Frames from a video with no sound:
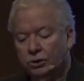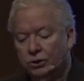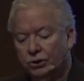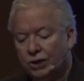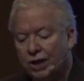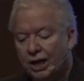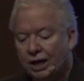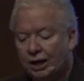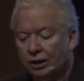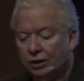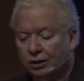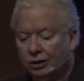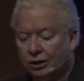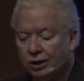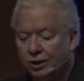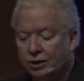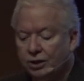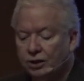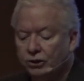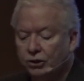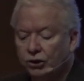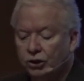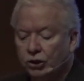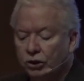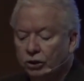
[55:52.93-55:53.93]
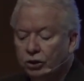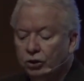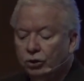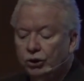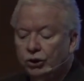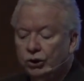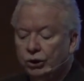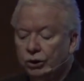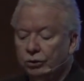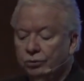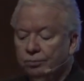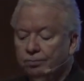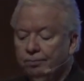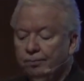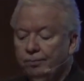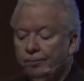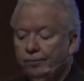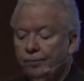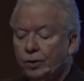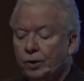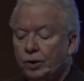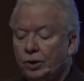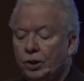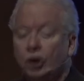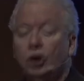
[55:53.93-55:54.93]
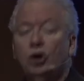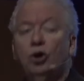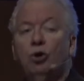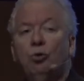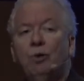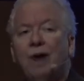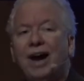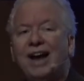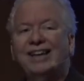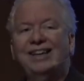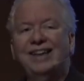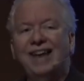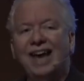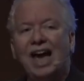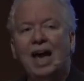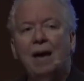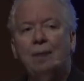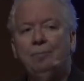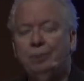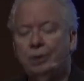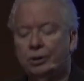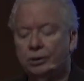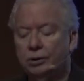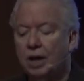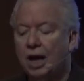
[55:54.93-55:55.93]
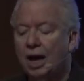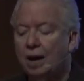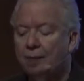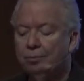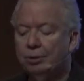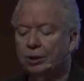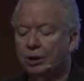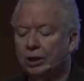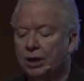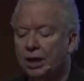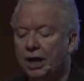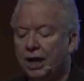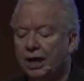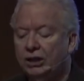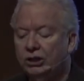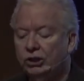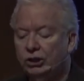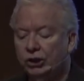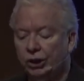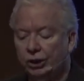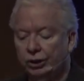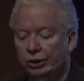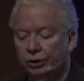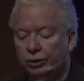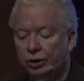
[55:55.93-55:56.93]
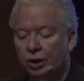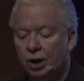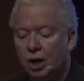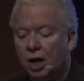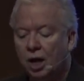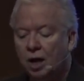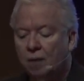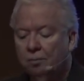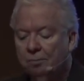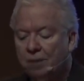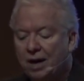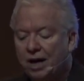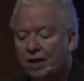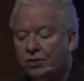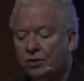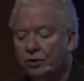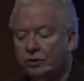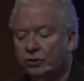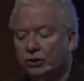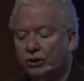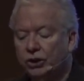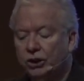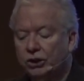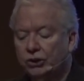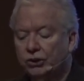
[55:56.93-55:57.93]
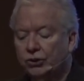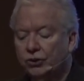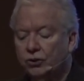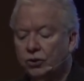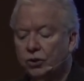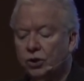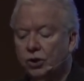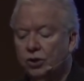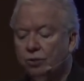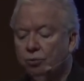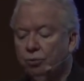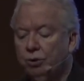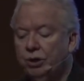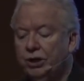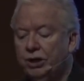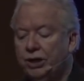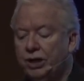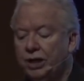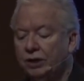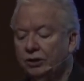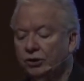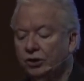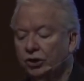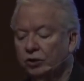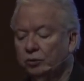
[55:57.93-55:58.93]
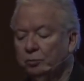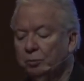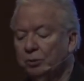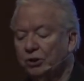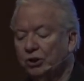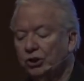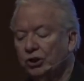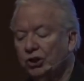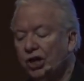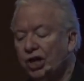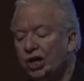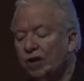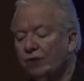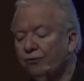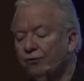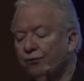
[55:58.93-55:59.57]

Secondly, the solution, the correct application. Matthew 6.33 tells us, but seek